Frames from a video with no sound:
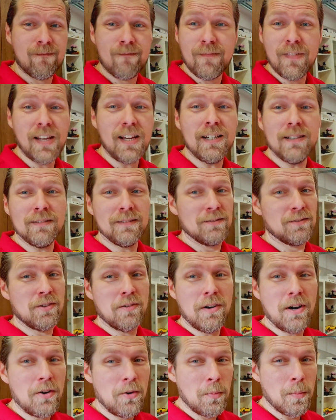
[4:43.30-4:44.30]
Yeah,
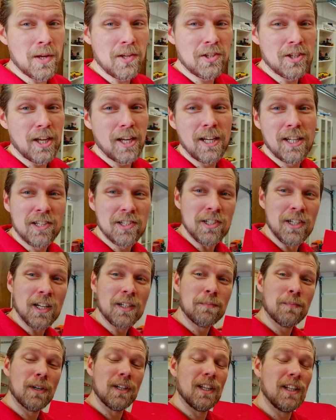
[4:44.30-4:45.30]
Ferrari may say it's
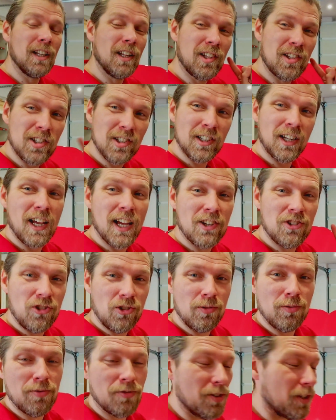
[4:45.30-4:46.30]
not, but it is an
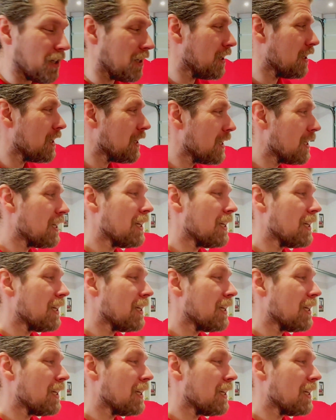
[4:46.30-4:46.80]
SUV.